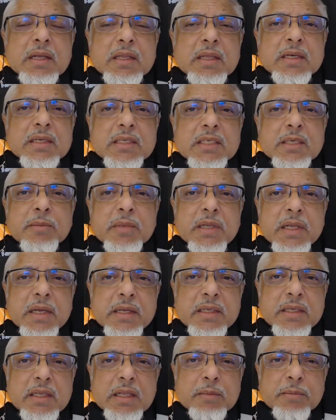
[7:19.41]
they
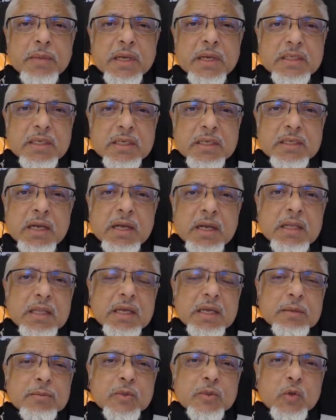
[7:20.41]
assimilated the message,
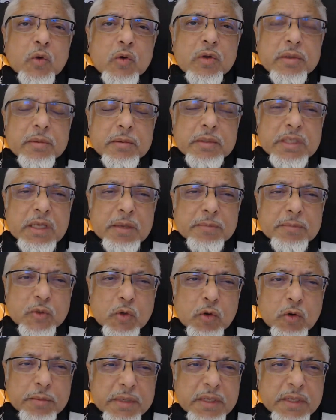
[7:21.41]
they
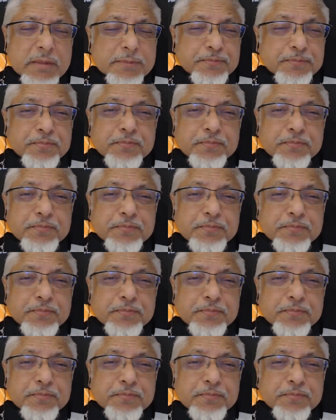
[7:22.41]
absorbed it,